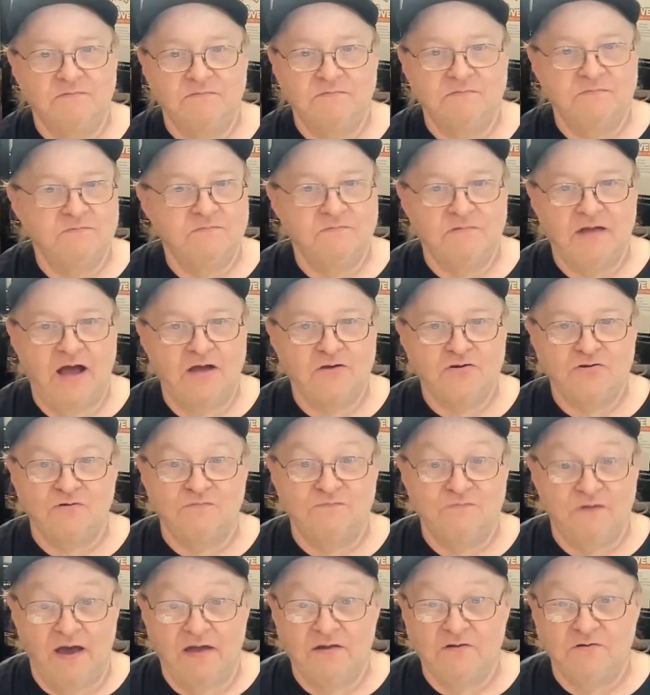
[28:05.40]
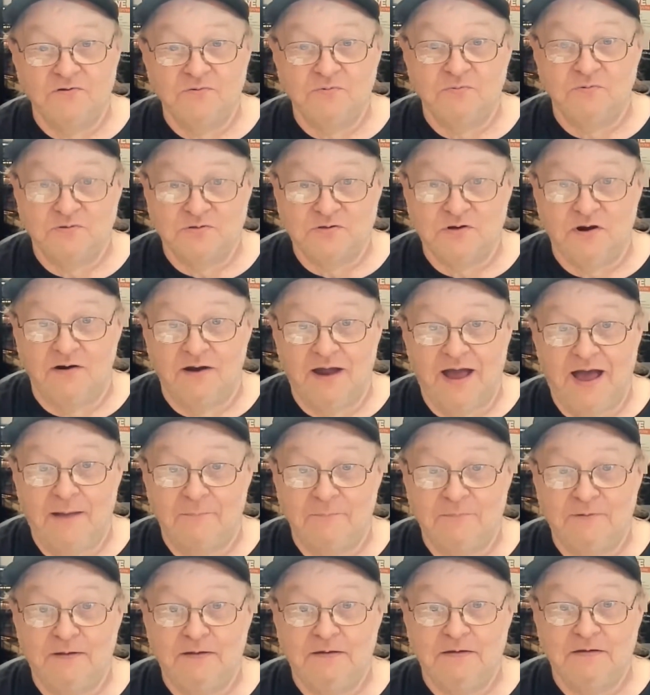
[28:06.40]
National finals will start
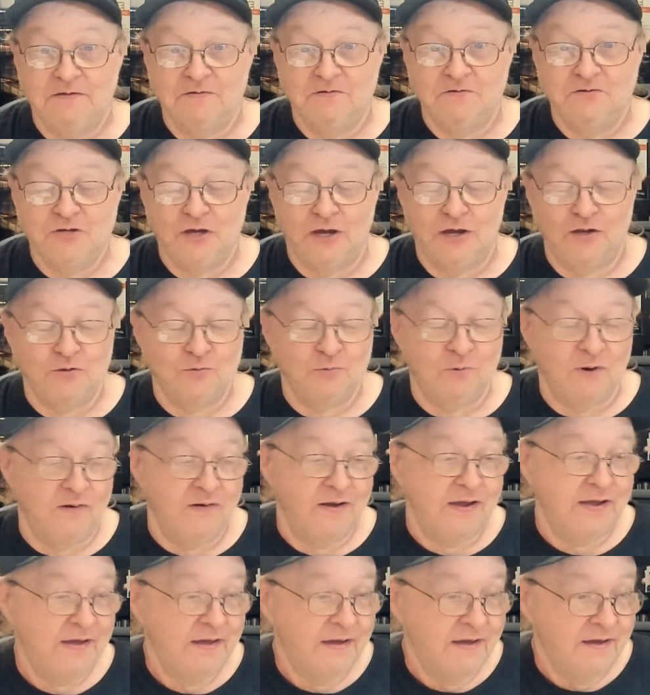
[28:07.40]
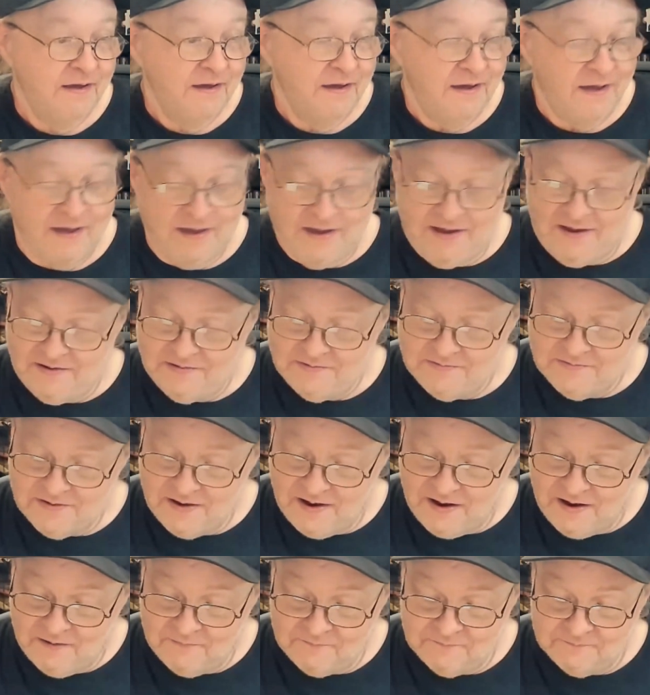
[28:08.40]
happening in January, and
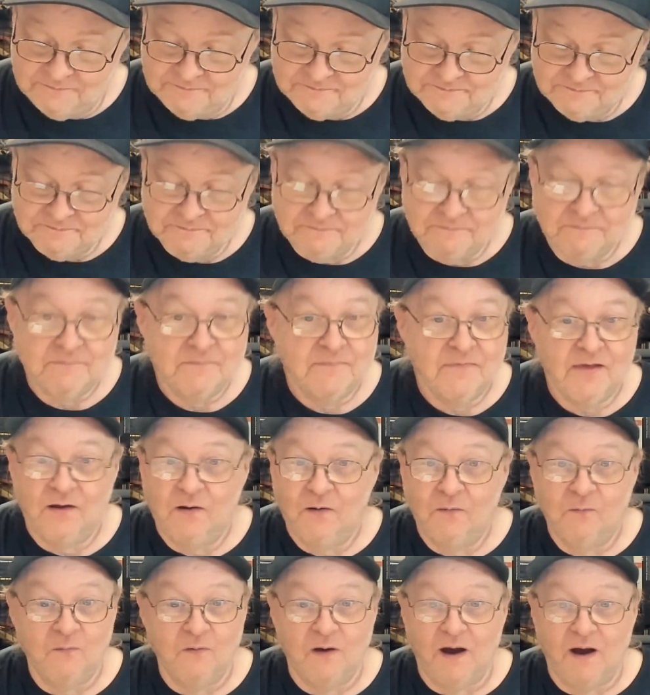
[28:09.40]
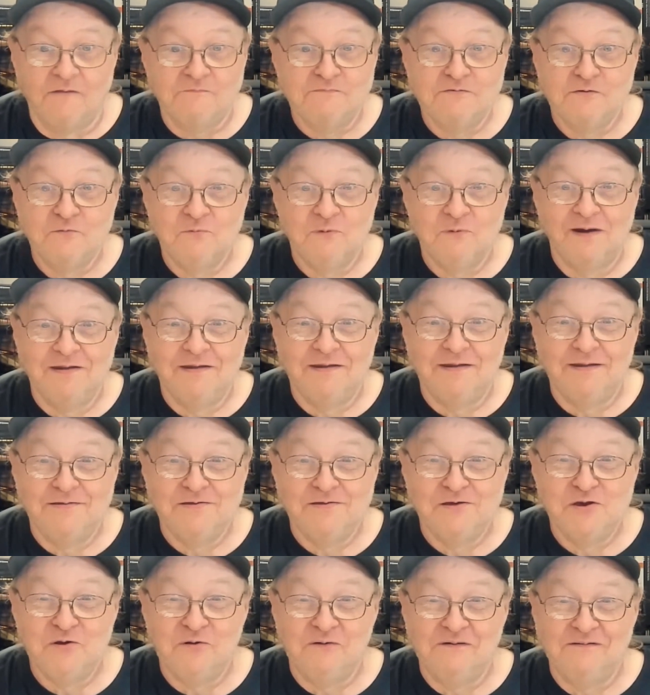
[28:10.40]
we're off and running
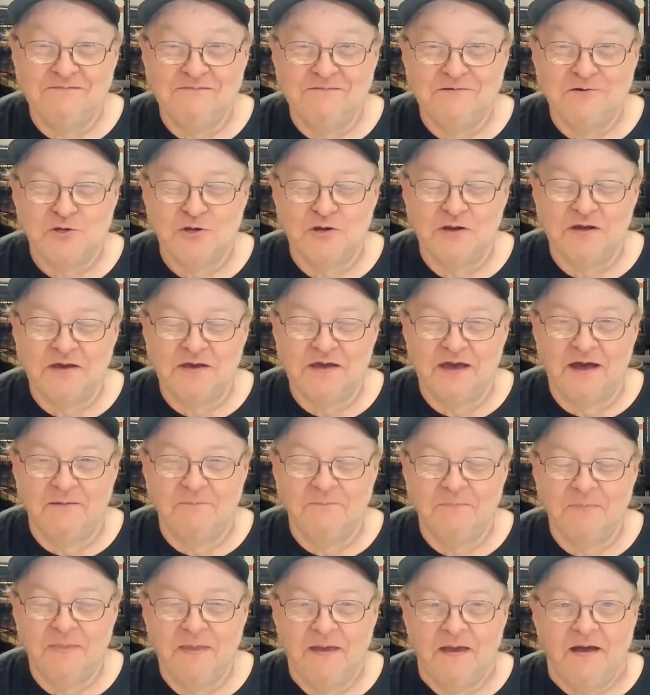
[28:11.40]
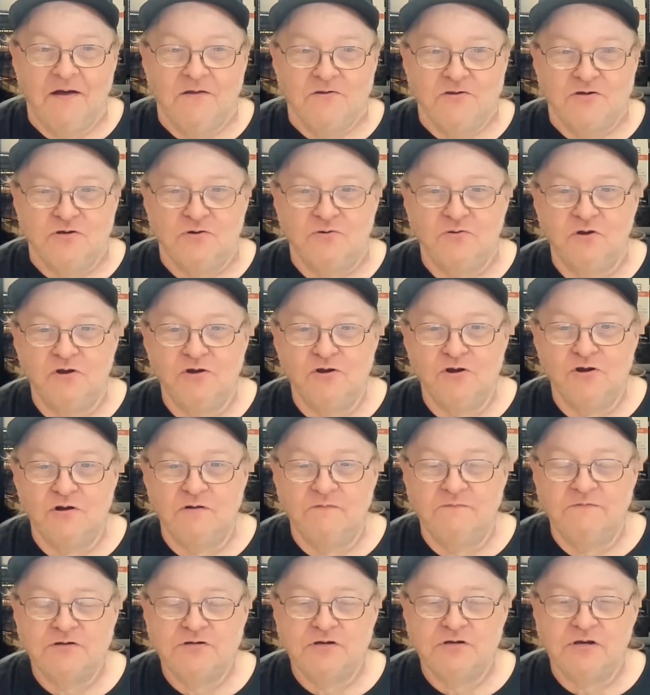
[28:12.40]
to Eurovision again. Junior
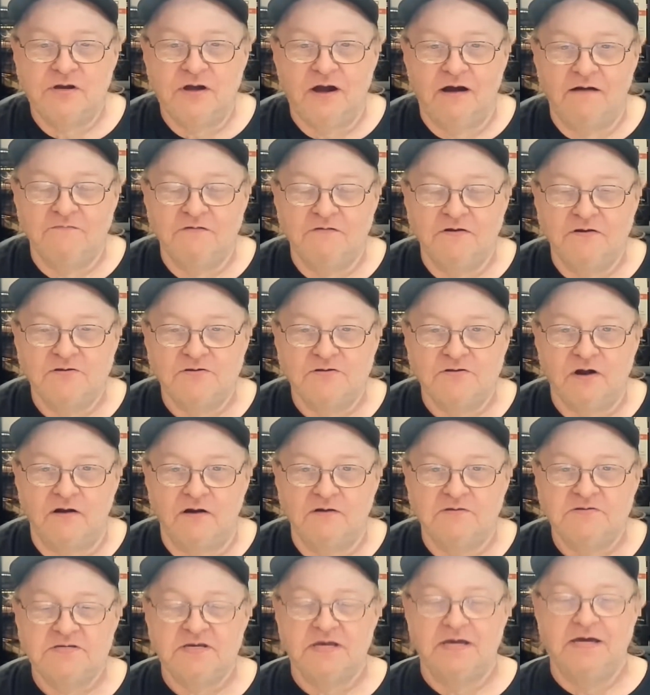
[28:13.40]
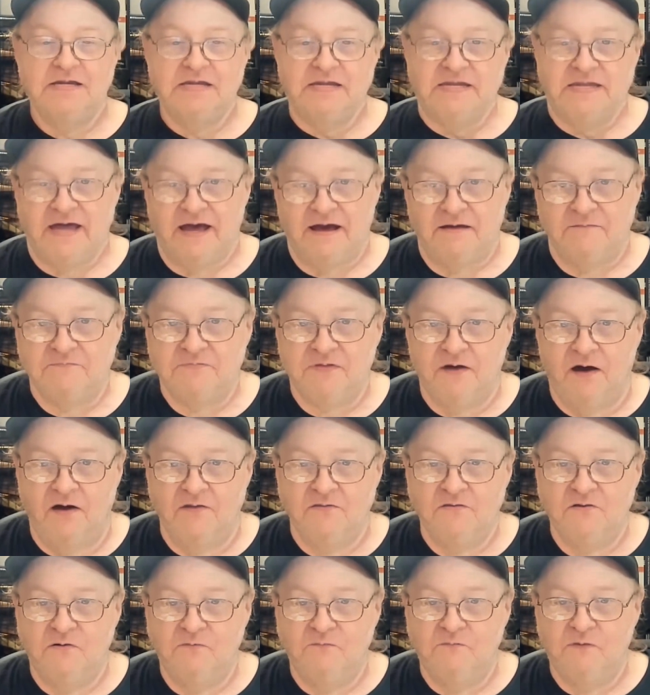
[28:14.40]
Eurovision coverage starts in depth on
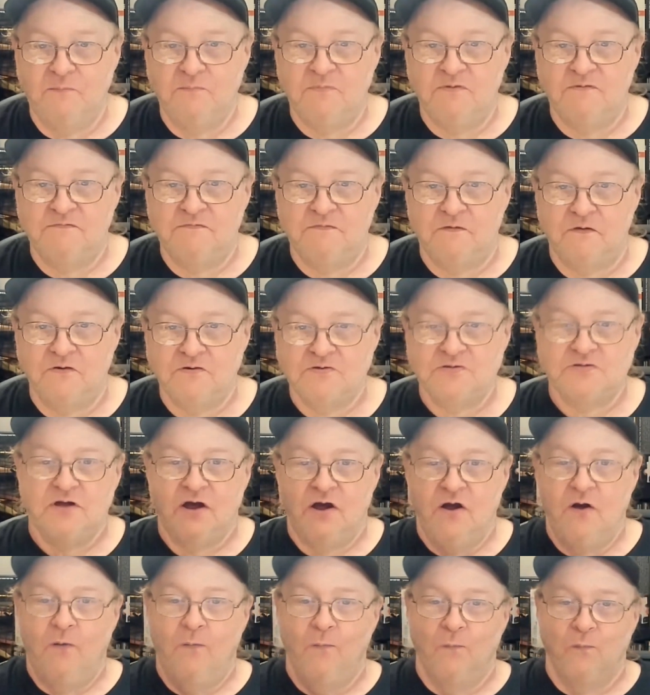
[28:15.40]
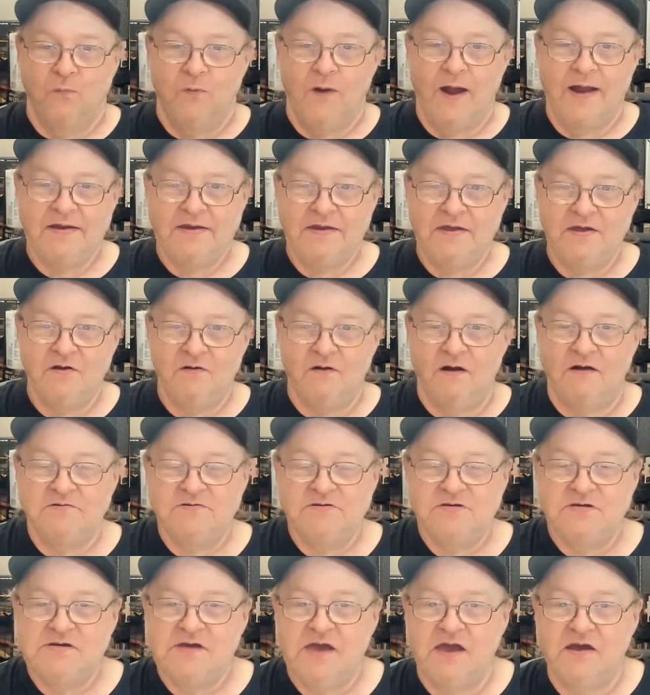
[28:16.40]
November 1st, right here on
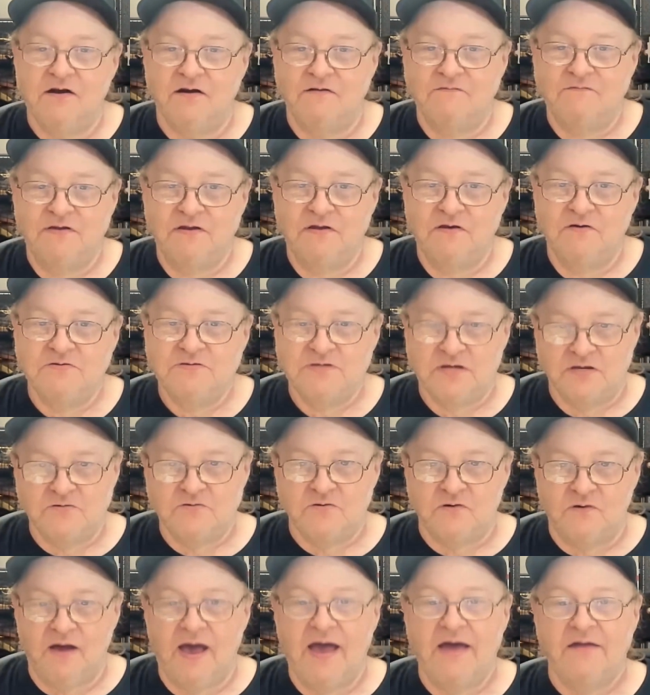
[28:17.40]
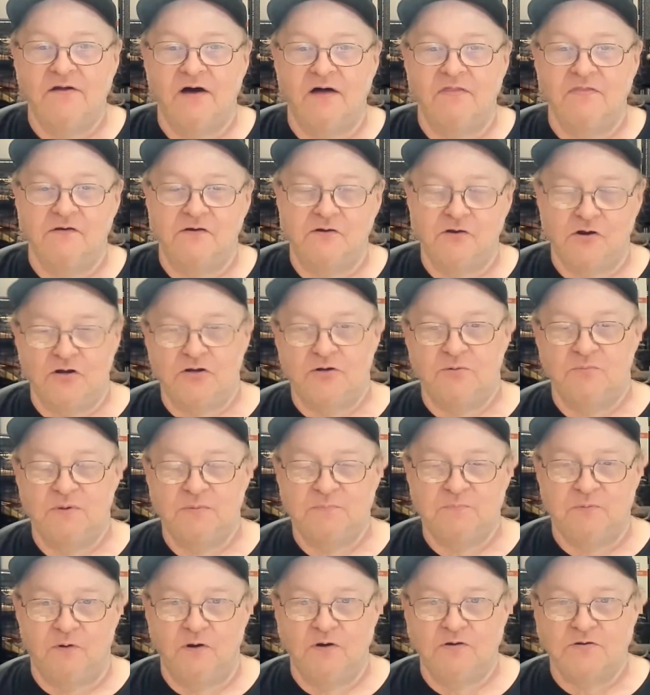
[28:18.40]
TKR Video Central and on
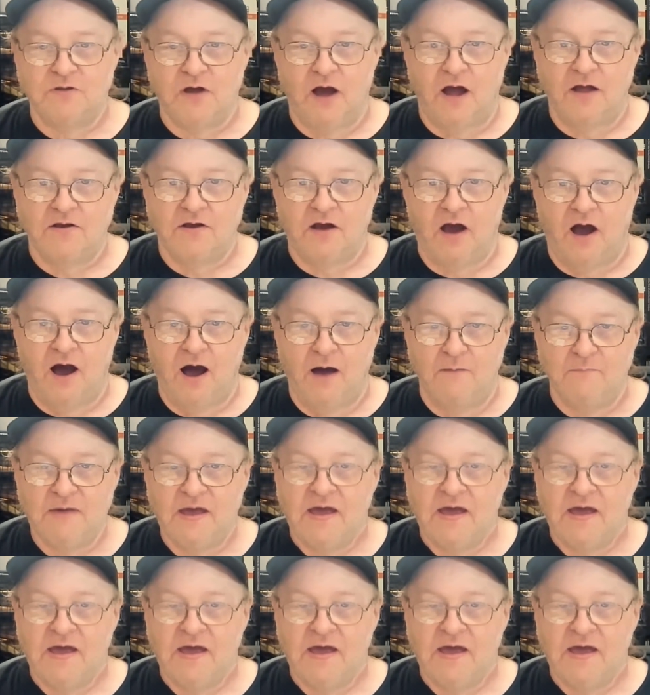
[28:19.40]
thekirkhamreport.com.